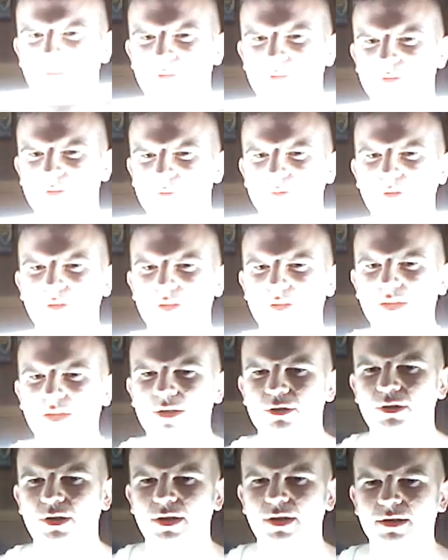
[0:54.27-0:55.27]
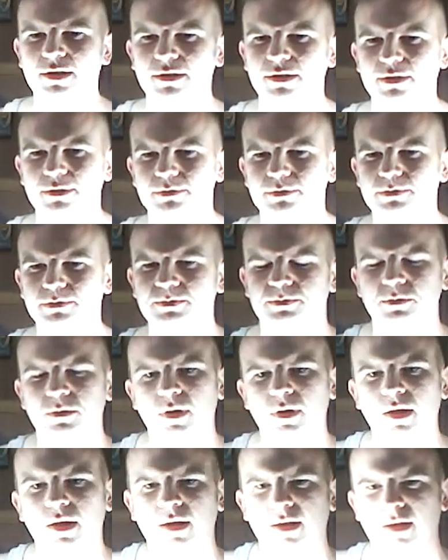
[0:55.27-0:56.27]
So don't look at it directly.
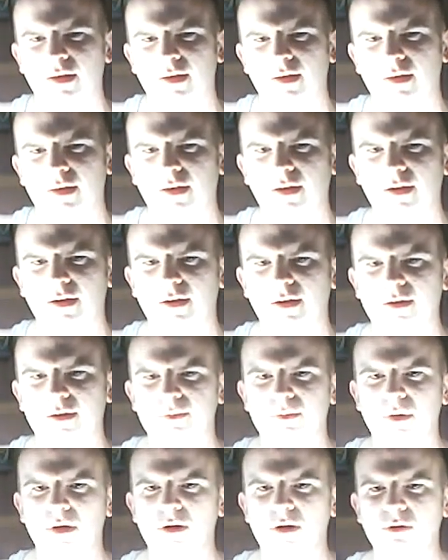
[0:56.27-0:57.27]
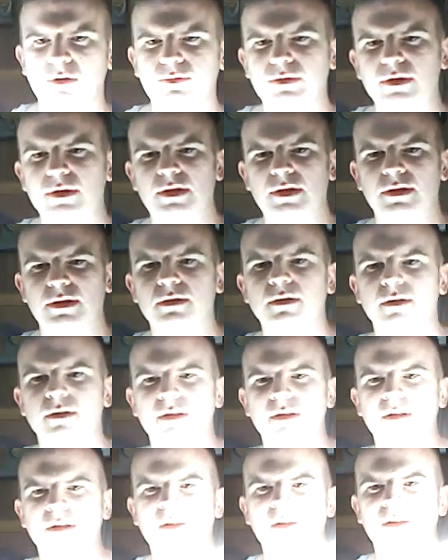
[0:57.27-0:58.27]
Uh, but hopefully,
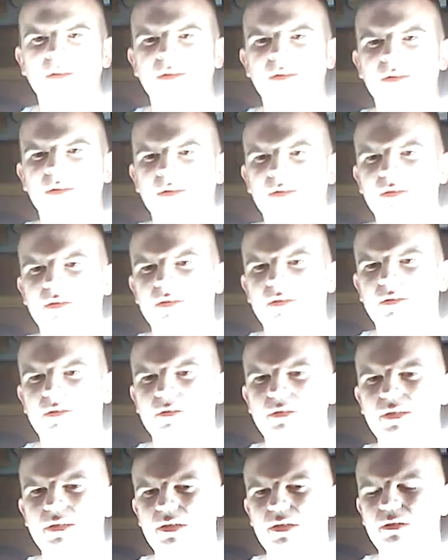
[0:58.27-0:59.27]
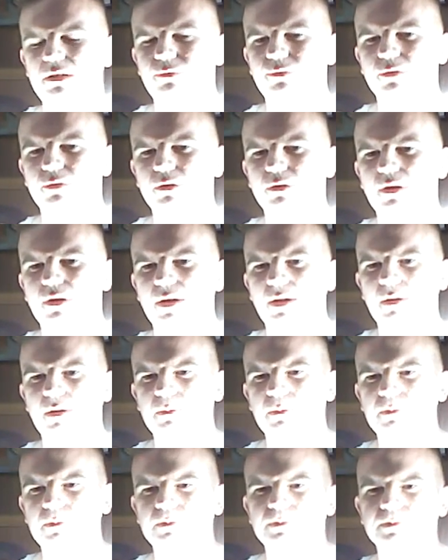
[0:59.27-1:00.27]
they're intended for,
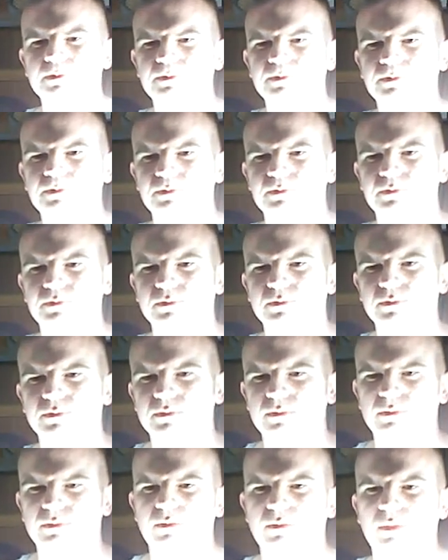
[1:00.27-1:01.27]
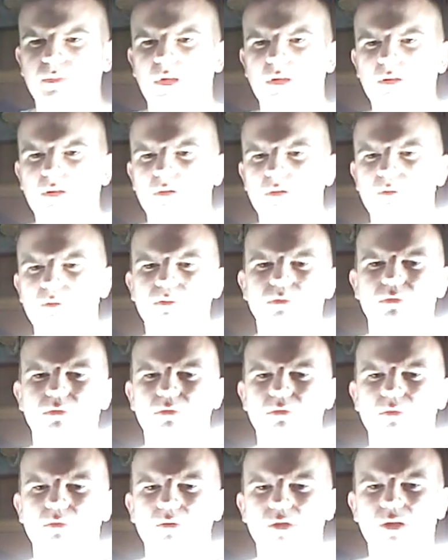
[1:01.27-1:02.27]
um, you know,
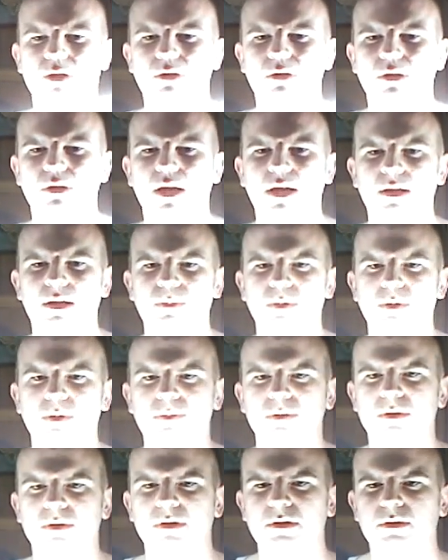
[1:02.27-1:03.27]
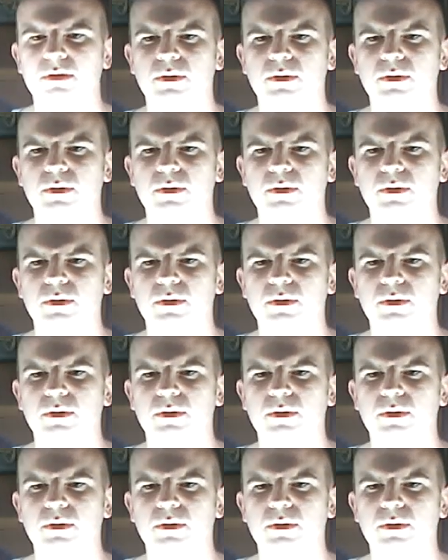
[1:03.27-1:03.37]
general lighting purposes.